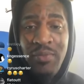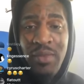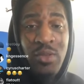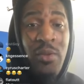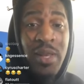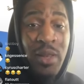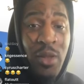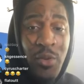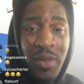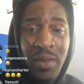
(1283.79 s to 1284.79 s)
It's already
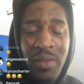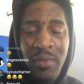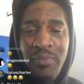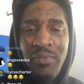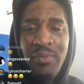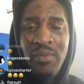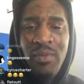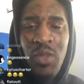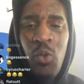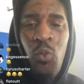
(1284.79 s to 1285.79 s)
loaded up.
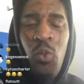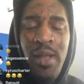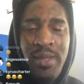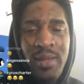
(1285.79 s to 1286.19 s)
What?